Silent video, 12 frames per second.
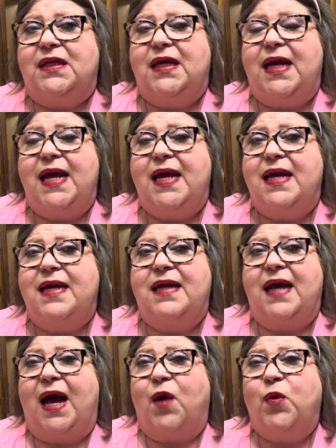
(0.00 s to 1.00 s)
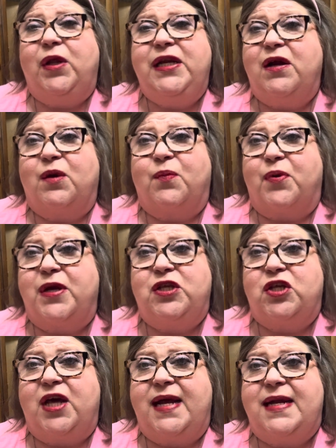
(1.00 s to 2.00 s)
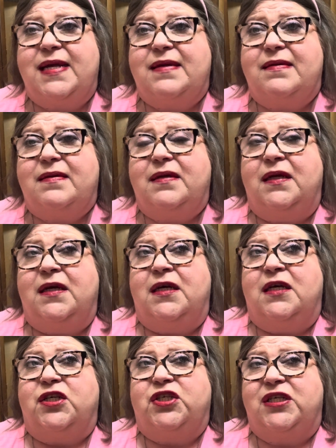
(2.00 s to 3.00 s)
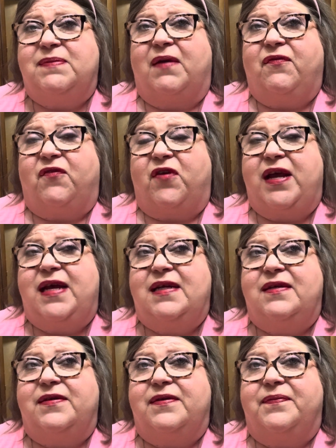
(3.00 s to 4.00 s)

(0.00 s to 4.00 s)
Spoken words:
And I really don't appreciate it. She's my friend.